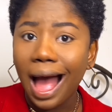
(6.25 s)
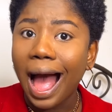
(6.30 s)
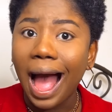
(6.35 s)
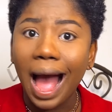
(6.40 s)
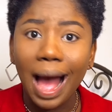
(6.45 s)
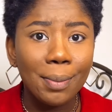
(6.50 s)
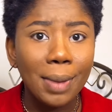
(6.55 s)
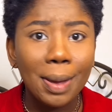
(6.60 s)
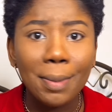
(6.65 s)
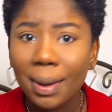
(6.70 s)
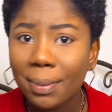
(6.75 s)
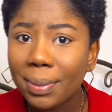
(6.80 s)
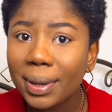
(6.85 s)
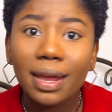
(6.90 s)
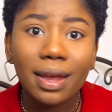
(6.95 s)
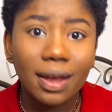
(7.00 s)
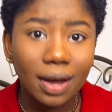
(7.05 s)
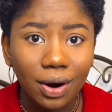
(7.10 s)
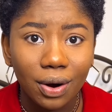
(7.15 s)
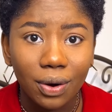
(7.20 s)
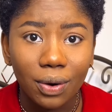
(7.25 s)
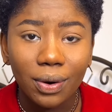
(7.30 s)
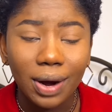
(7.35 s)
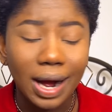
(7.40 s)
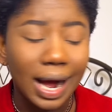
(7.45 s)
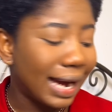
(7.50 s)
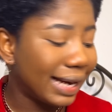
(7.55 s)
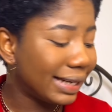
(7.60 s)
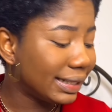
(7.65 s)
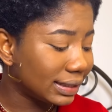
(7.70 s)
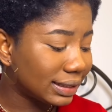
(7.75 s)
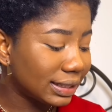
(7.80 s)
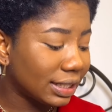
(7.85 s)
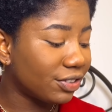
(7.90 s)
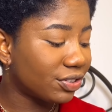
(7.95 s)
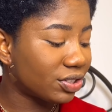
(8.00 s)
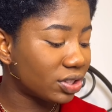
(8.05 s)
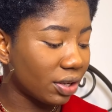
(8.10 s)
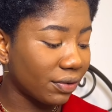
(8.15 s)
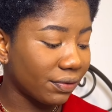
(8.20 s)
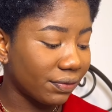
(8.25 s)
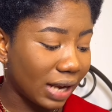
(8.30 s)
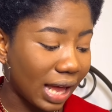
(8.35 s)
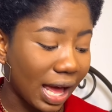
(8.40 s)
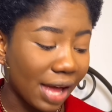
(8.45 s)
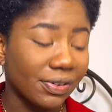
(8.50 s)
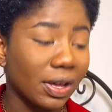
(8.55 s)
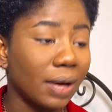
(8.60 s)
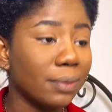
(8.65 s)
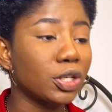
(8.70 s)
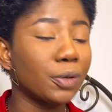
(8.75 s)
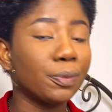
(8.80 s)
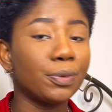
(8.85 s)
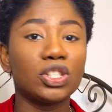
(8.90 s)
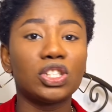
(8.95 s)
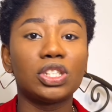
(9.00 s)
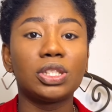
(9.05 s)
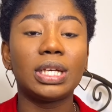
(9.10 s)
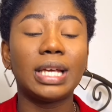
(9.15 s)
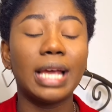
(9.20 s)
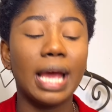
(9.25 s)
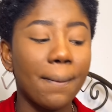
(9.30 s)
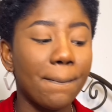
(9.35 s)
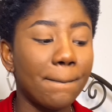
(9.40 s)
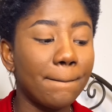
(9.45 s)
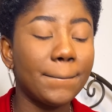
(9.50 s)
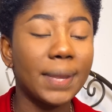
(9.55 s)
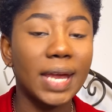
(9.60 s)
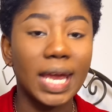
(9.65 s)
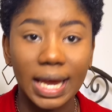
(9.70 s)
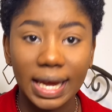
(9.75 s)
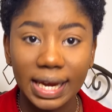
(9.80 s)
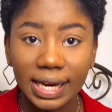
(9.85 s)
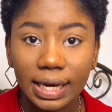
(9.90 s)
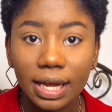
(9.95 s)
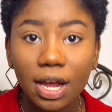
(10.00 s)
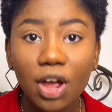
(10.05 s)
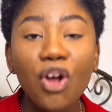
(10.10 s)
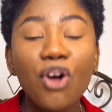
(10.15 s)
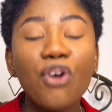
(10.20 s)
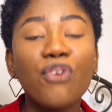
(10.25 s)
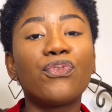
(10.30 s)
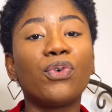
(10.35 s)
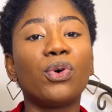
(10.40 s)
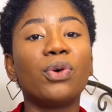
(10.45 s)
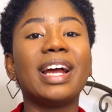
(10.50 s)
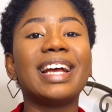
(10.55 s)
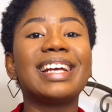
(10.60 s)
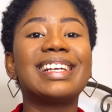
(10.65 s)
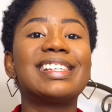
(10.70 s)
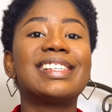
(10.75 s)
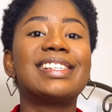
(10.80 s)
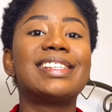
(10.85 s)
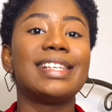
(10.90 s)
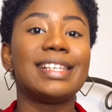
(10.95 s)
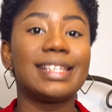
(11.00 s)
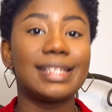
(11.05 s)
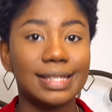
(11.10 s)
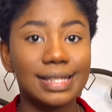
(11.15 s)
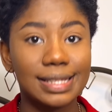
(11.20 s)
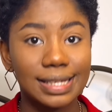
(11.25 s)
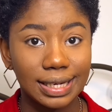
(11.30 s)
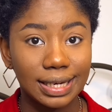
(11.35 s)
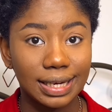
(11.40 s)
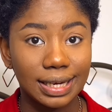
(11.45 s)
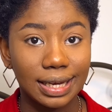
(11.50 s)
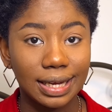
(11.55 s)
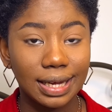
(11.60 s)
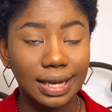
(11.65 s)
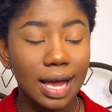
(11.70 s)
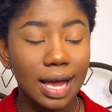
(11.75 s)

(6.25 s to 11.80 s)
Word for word: I'm a baby girl. I deserve soft life. I'm supposed to get paid for existing.